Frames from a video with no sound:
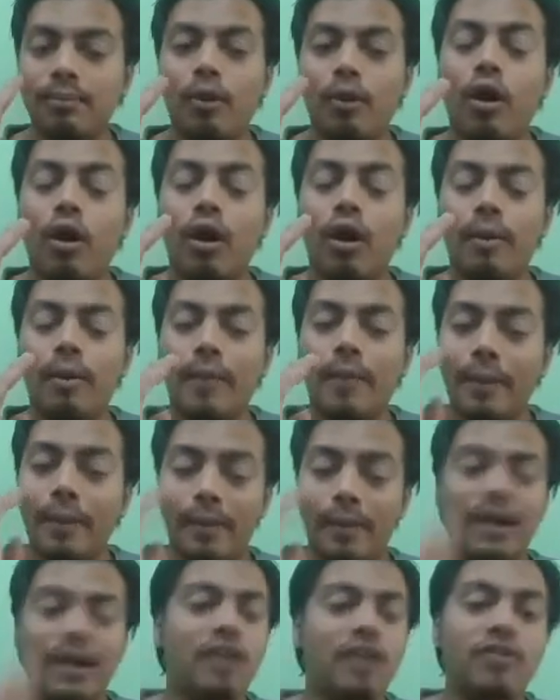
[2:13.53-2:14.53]

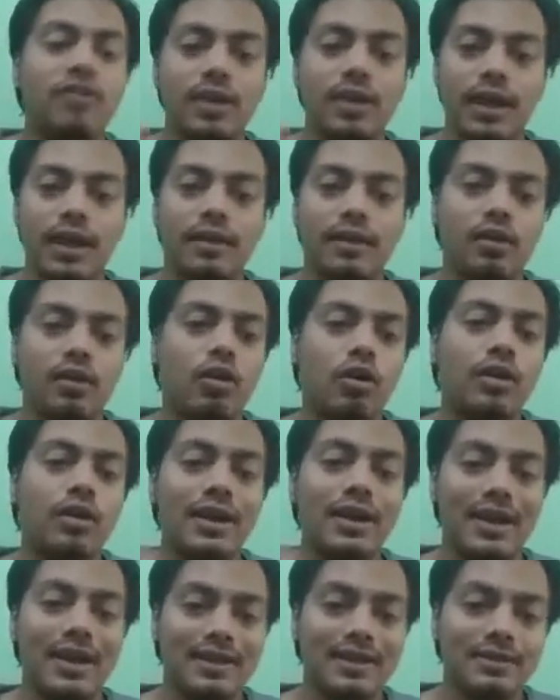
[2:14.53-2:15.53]
prediction error on the
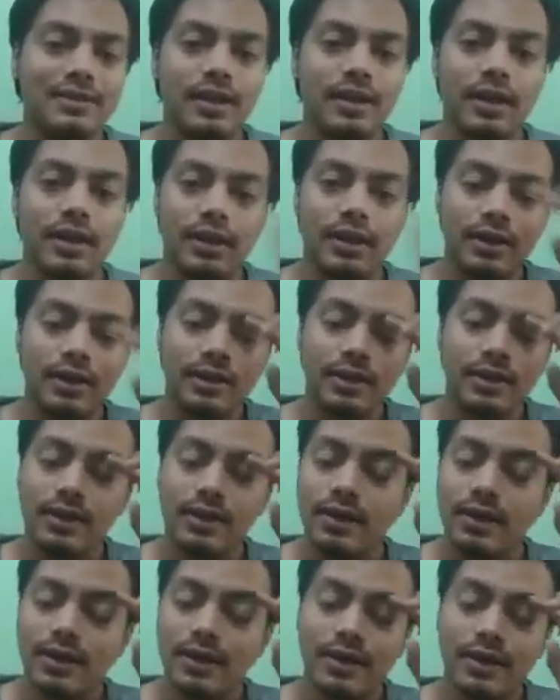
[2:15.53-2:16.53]
test data
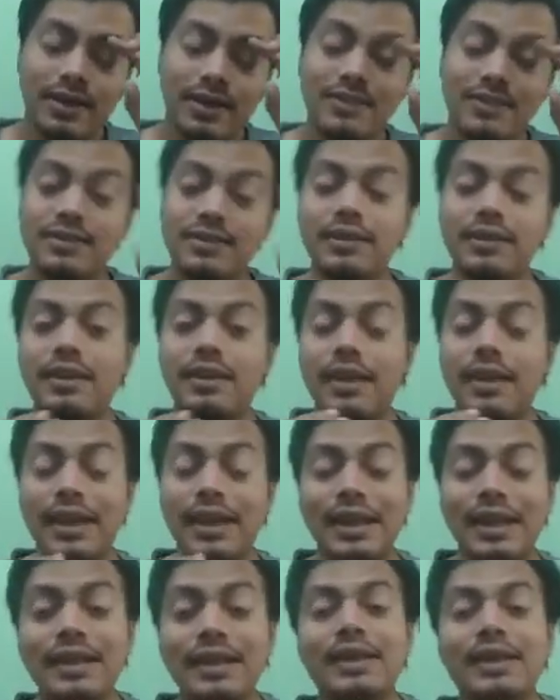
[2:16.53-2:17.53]
is
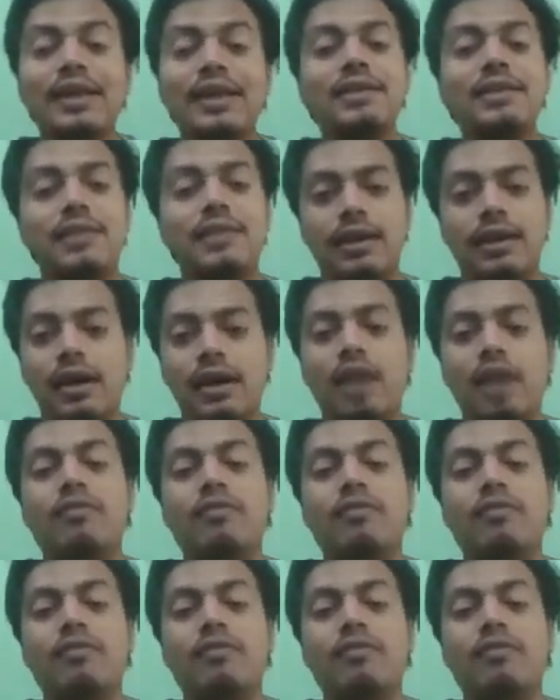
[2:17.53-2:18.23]
increasing after